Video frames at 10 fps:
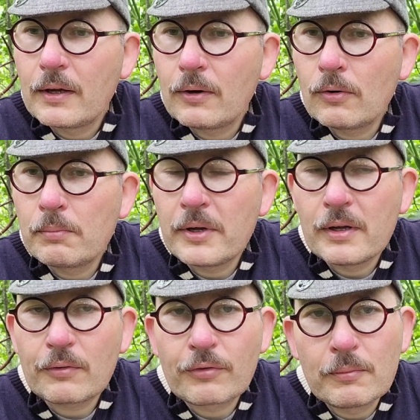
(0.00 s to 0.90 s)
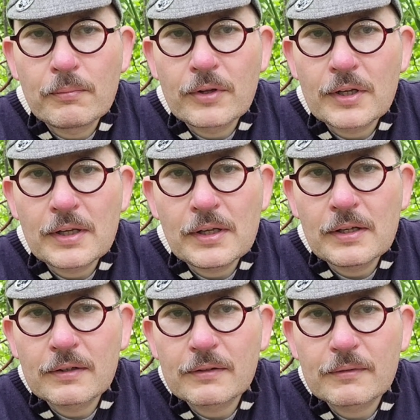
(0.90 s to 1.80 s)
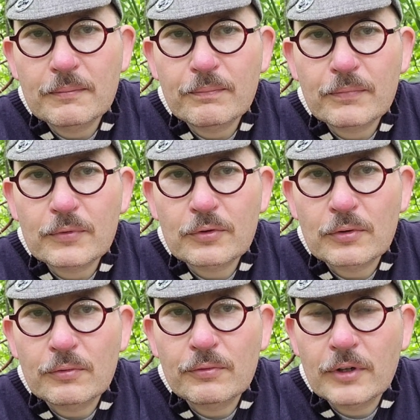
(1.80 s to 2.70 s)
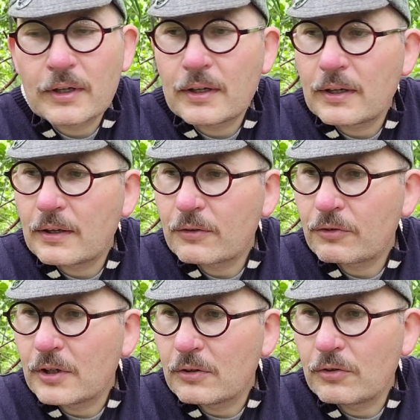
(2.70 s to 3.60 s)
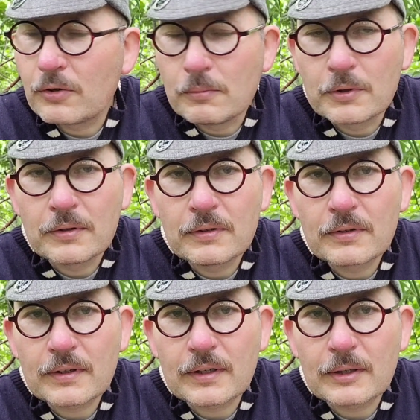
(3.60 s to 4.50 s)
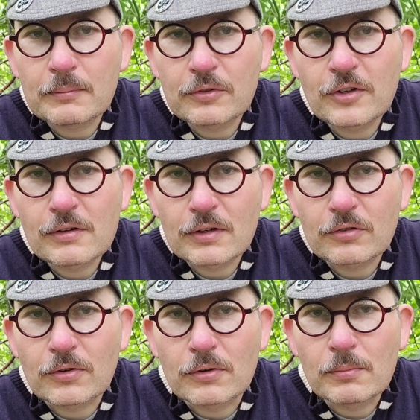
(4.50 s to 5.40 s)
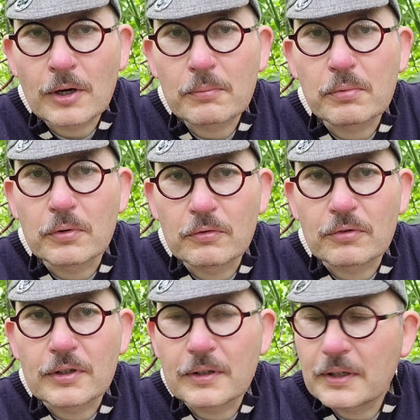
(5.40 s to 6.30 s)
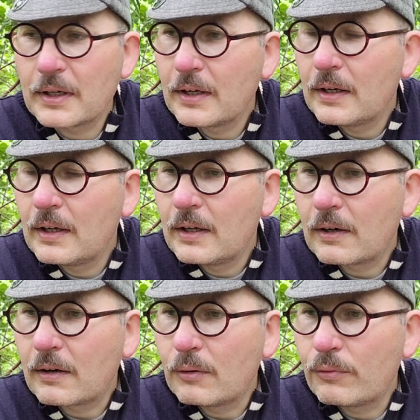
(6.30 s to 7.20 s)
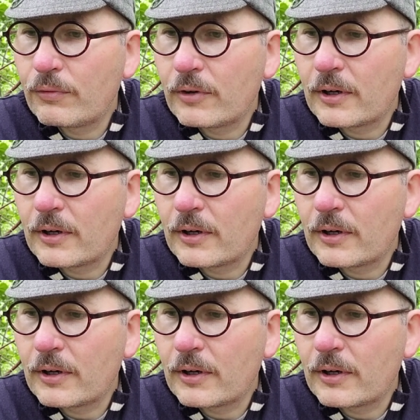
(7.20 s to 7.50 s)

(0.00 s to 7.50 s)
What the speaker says: albeit from the sort of seat tube and steering tube upwards. Really, I've